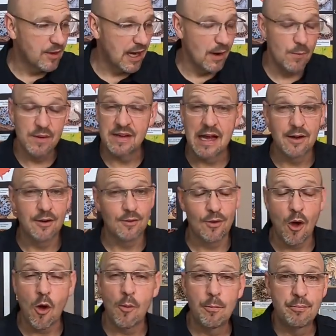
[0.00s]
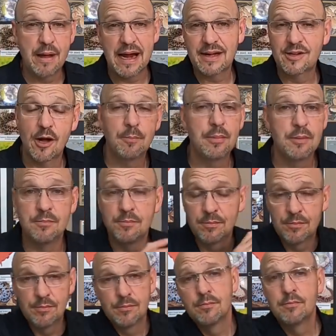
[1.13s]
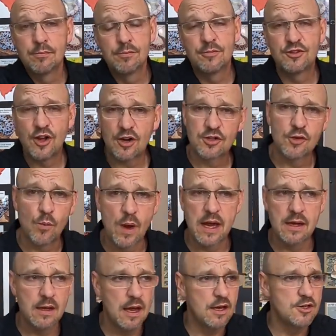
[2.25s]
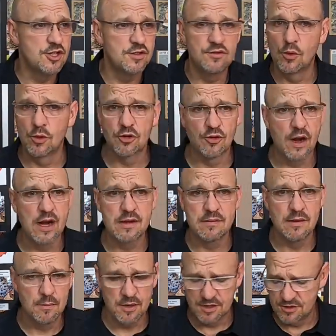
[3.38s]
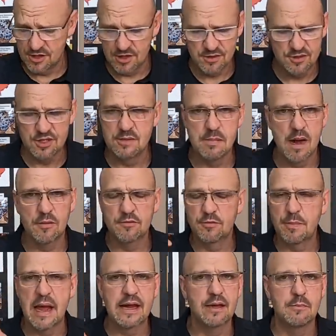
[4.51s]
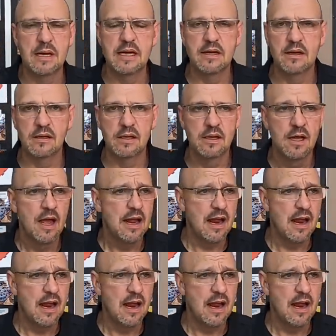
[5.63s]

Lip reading: Okay, we've got her all packed up and tucked away, and she's doing great. I mean, she bounced back immediately.